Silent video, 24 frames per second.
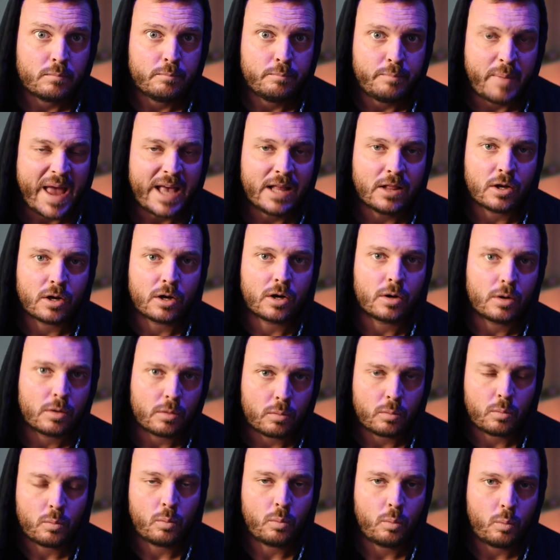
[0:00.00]
Baylor
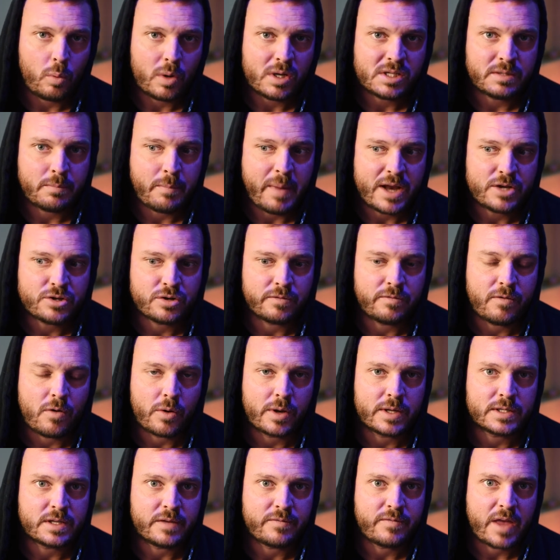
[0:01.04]
was a major
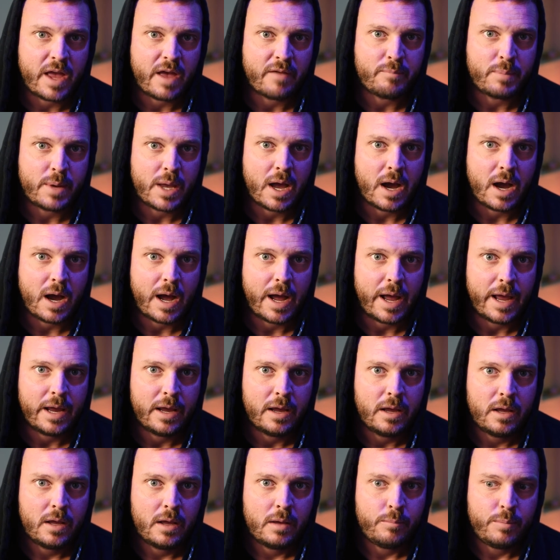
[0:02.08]
focus of the FBI
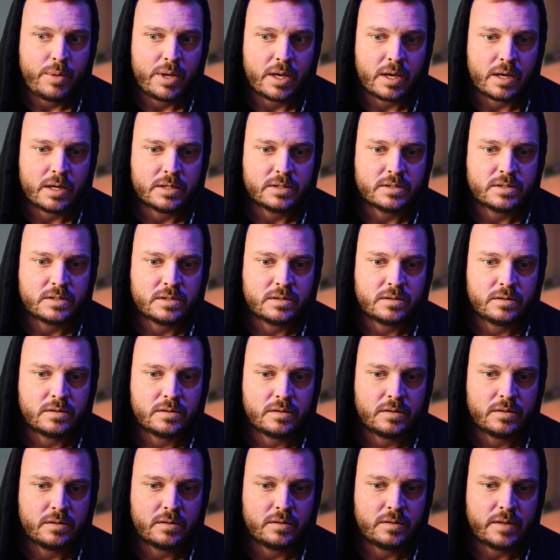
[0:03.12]
because
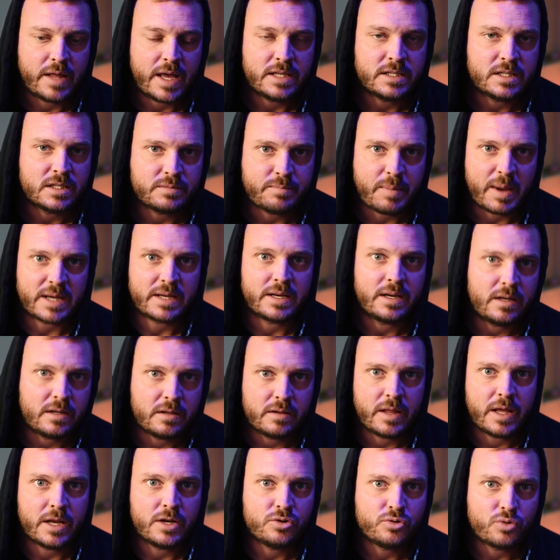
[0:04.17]
they suspected
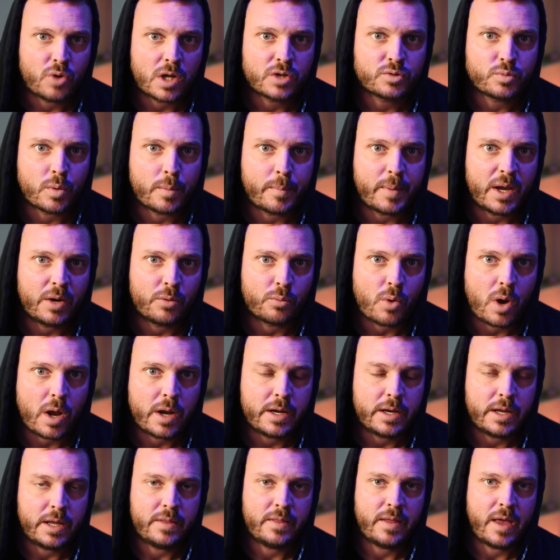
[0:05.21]
that drugs were being
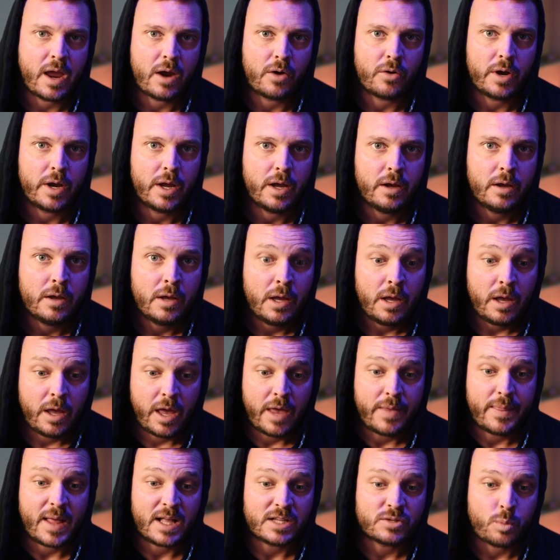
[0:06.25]
run in the area,
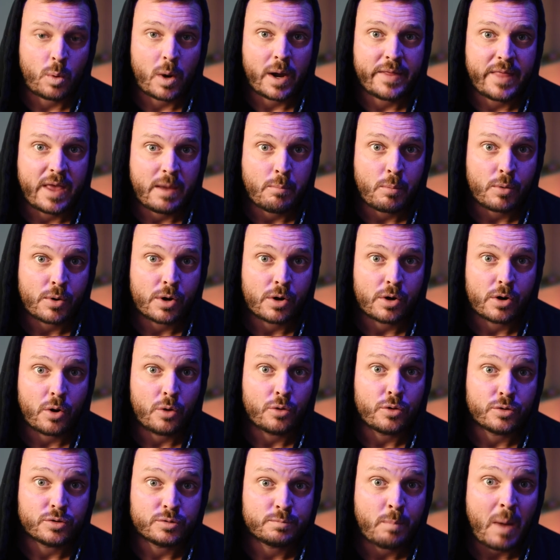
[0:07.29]
and that's why they murdered all
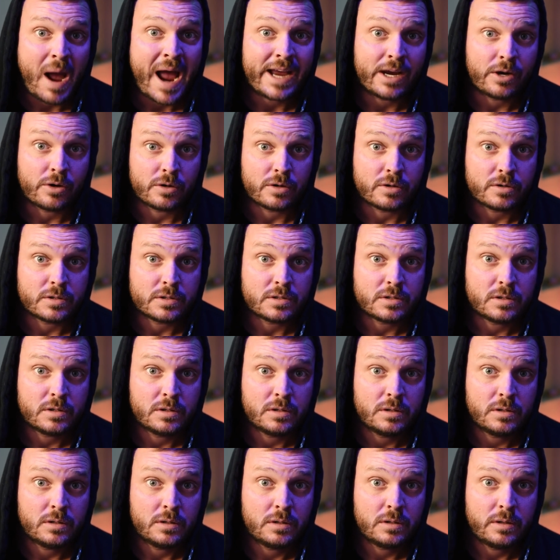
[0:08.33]
those bikers
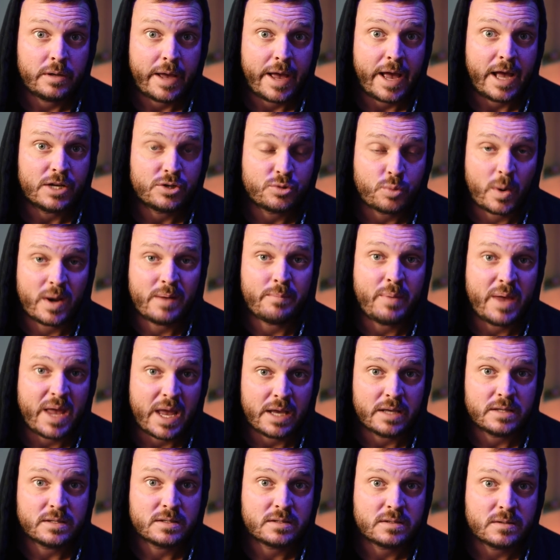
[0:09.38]
at Twin
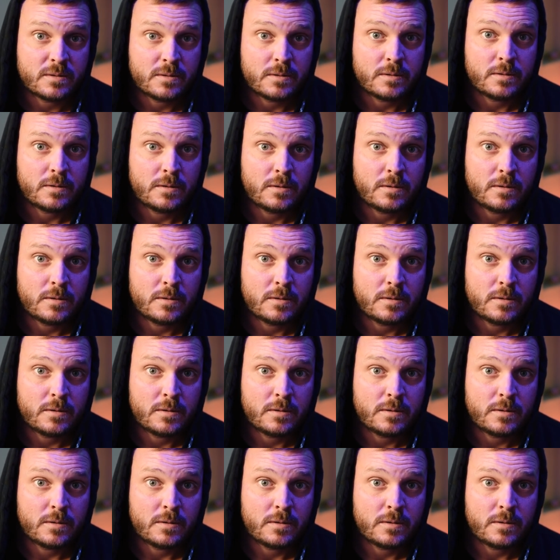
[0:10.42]
Peaks.